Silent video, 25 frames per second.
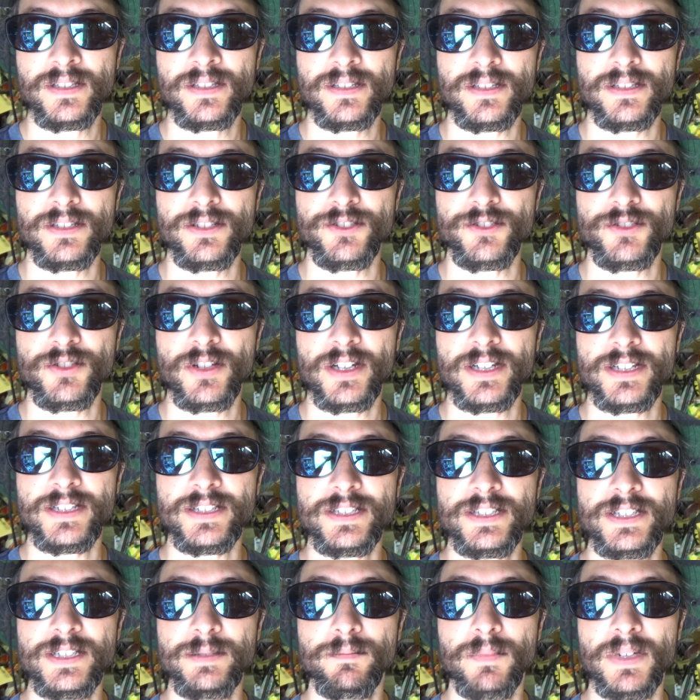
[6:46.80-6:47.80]
Gonna try and
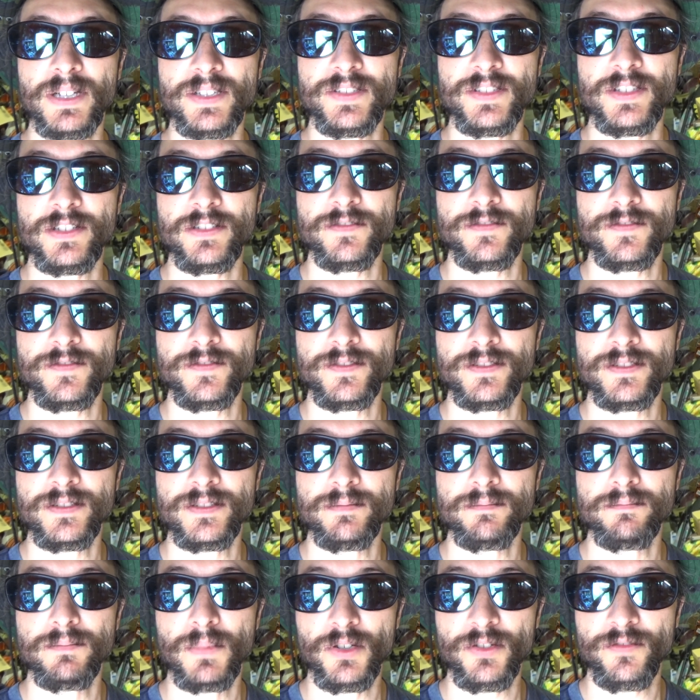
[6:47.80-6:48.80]
keep myself
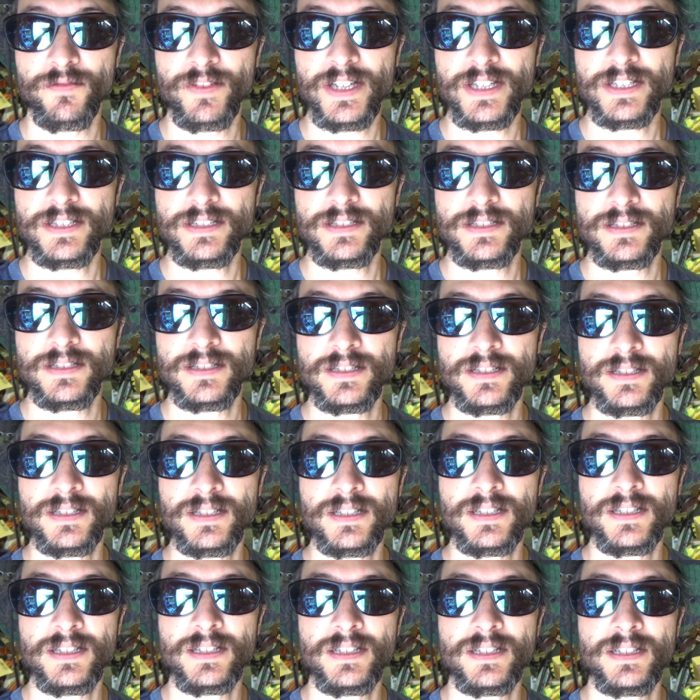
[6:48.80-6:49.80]
motivated,
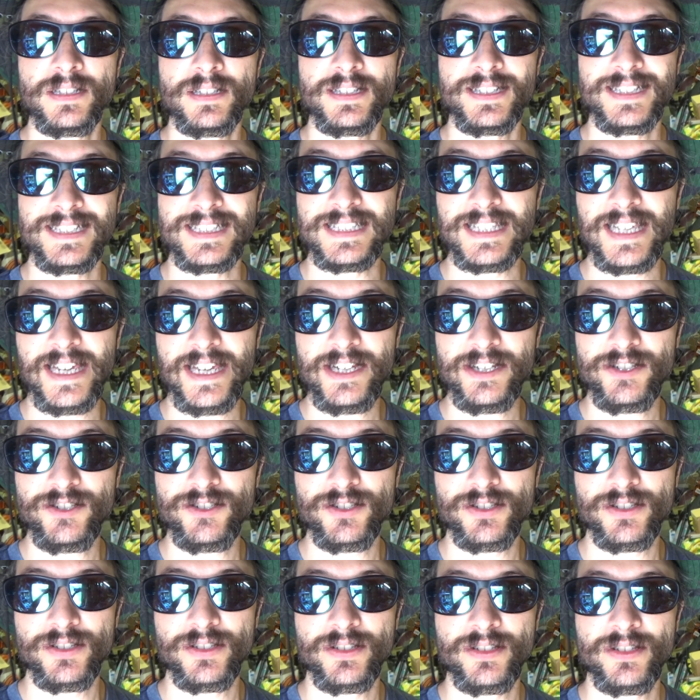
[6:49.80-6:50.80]

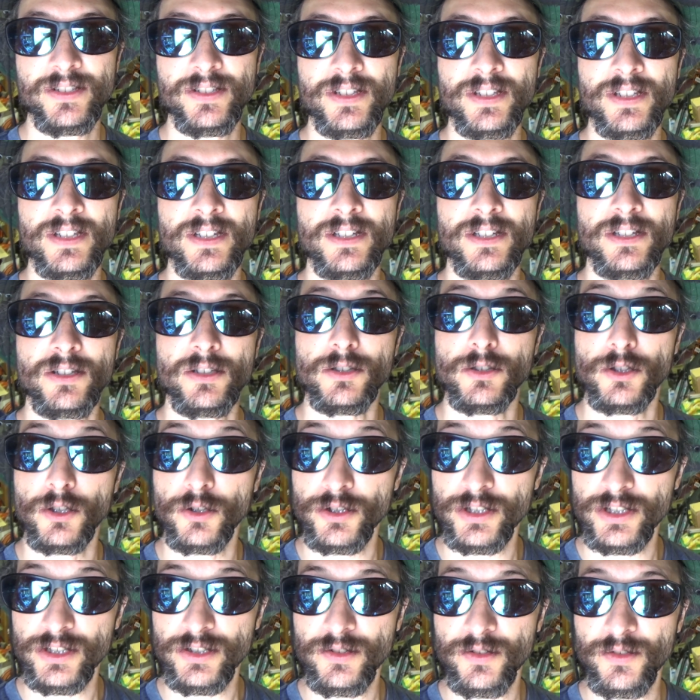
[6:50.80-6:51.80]
engaged,
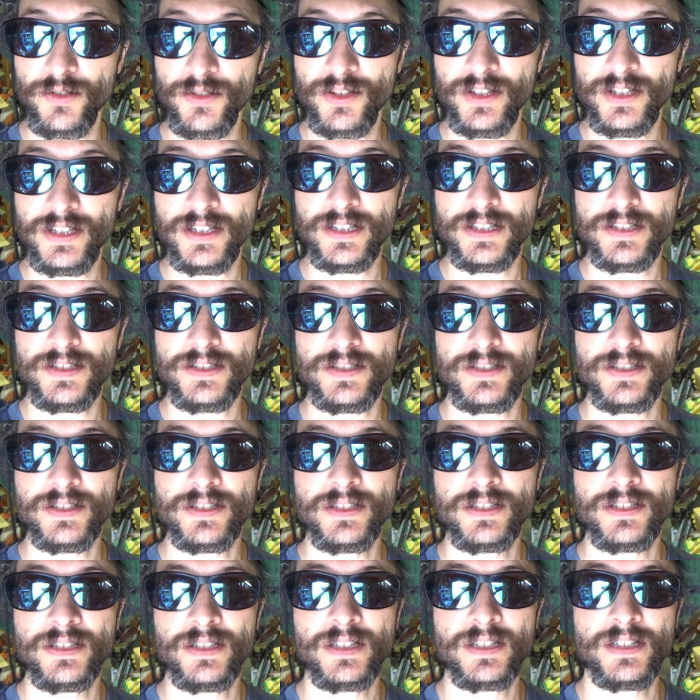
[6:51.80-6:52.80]
learning new things,
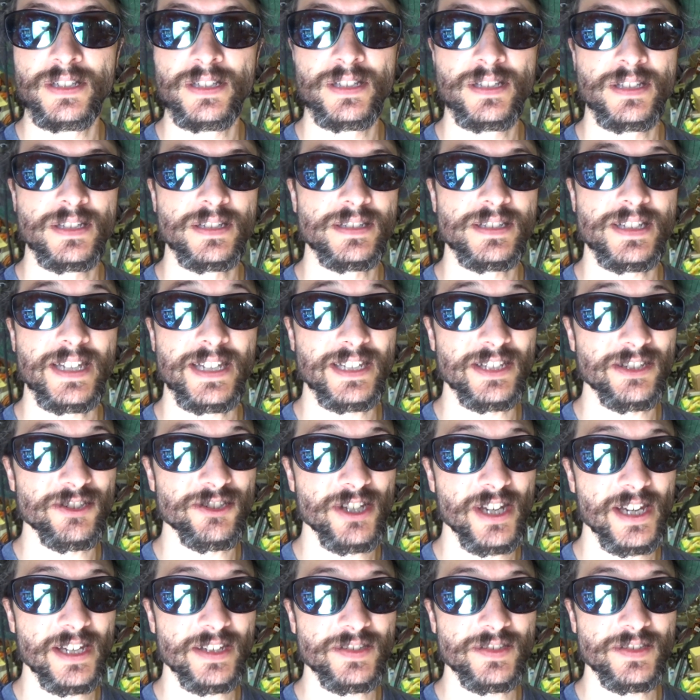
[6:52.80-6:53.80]
taking
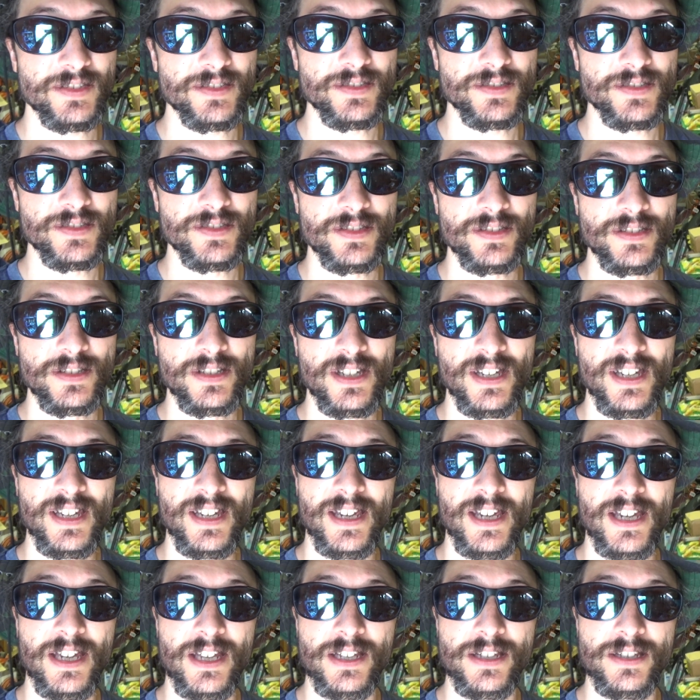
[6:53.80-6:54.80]
chances,
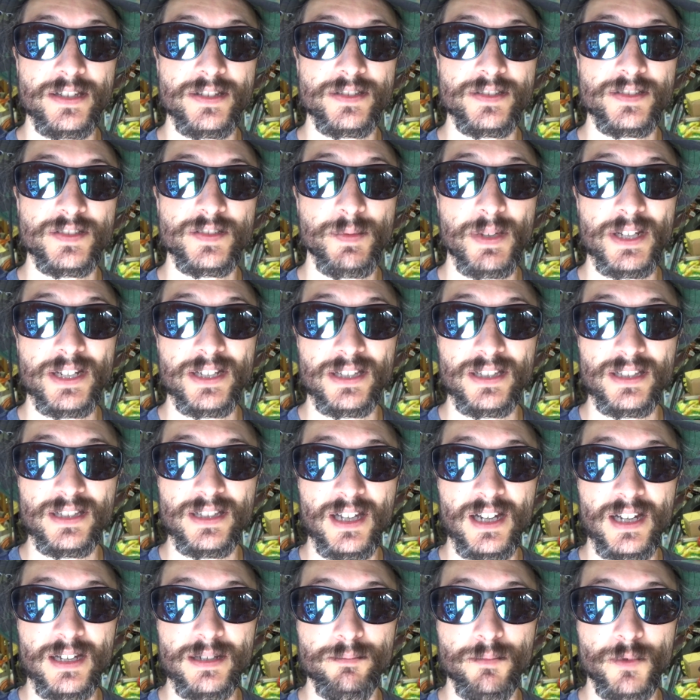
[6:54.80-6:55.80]
and spending a
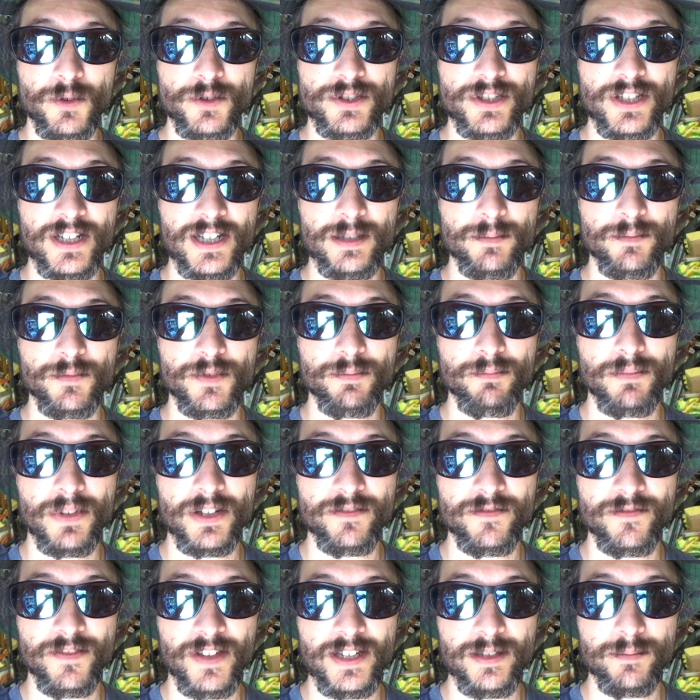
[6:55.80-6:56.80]
lot more time with
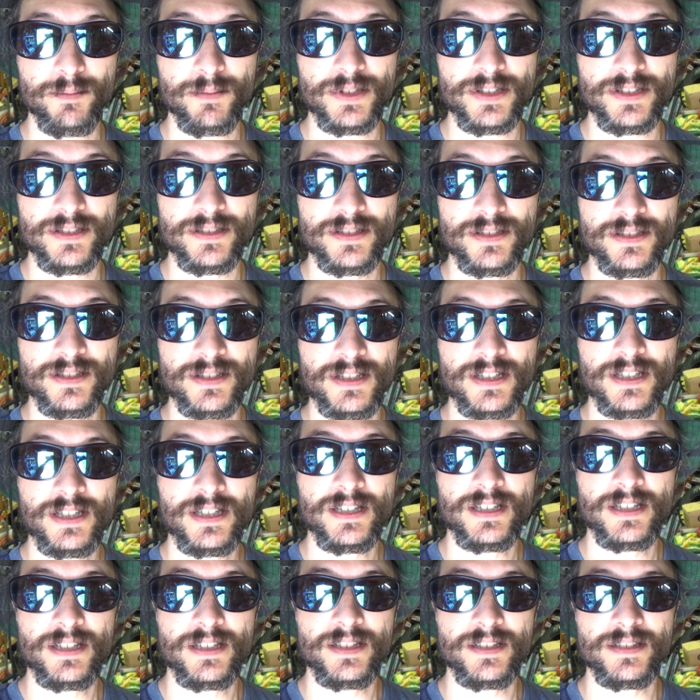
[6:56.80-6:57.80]
my family
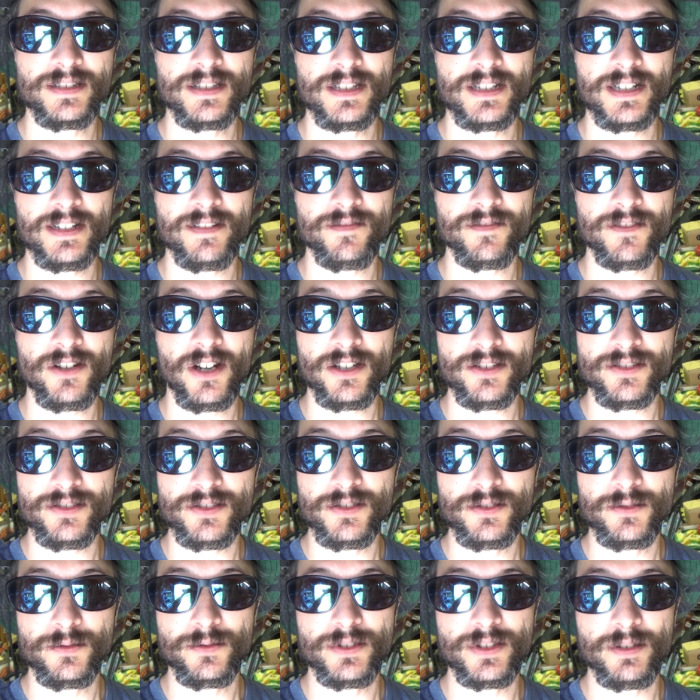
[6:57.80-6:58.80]
than I've gotten
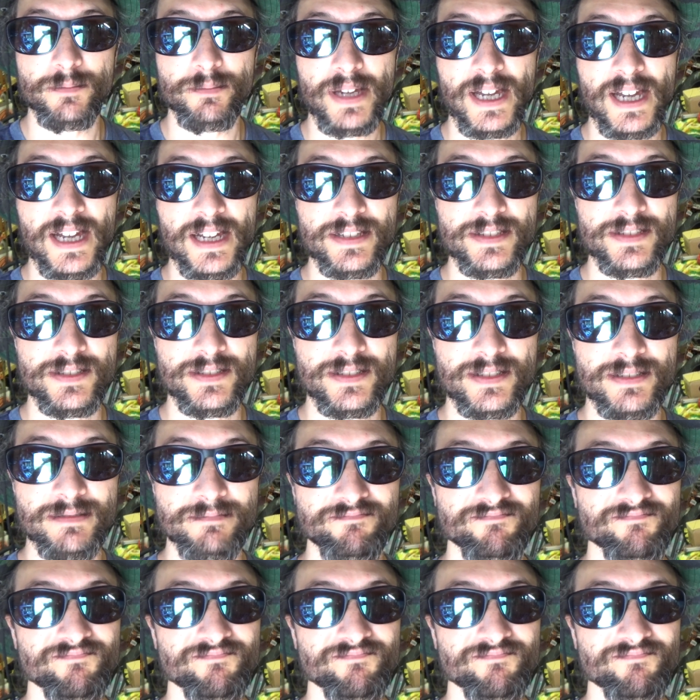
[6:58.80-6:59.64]
to in the past